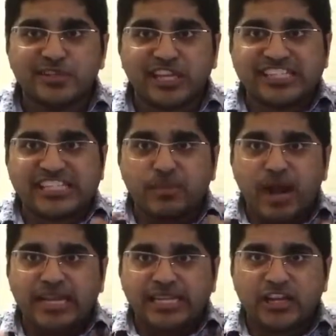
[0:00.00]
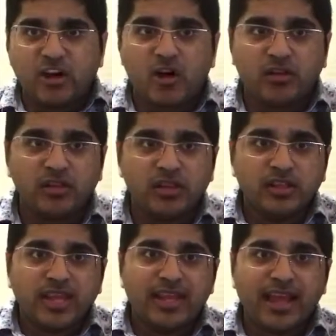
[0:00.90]
smiling all
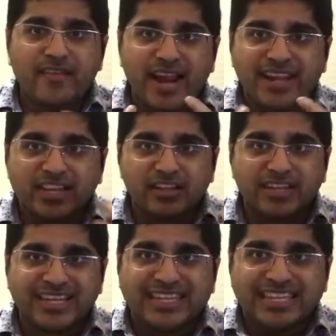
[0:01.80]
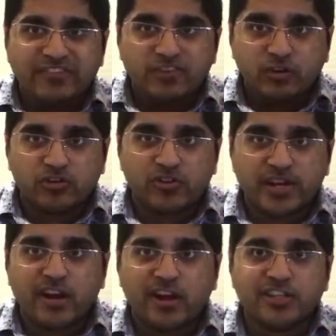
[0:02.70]
and having had like an evil
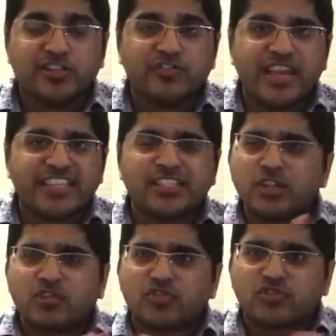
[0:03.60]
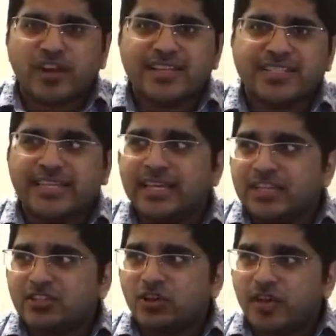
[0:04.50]
grin on his face. It looked crazy.
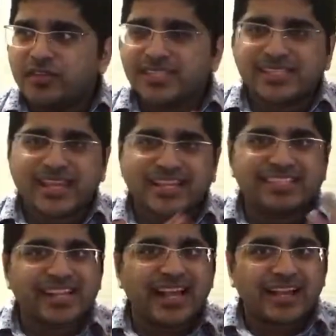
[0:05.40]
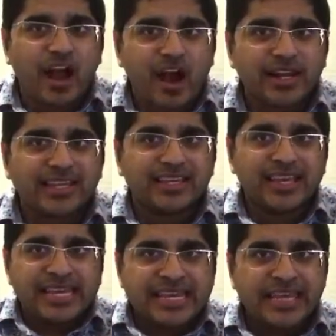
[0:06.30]
So if this is like a psychotic
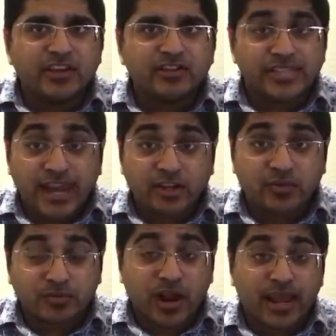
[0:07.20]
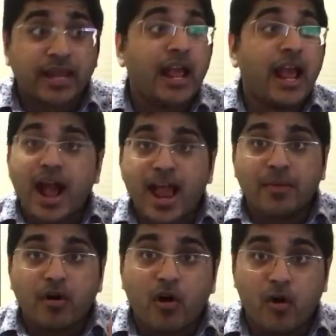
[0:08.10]
heel Daniel Bryan, I
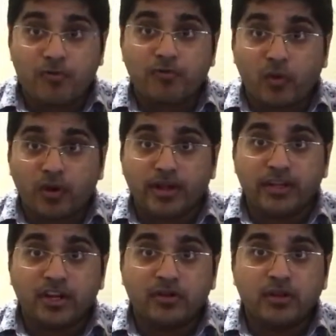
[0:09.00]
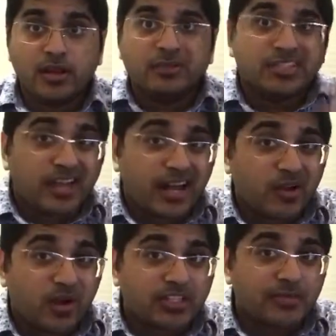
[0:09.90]
am all for it. Still not
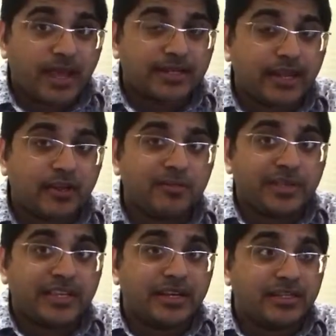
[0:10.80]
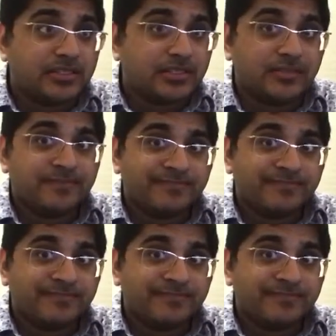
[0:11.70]
gonna watch SmackDown because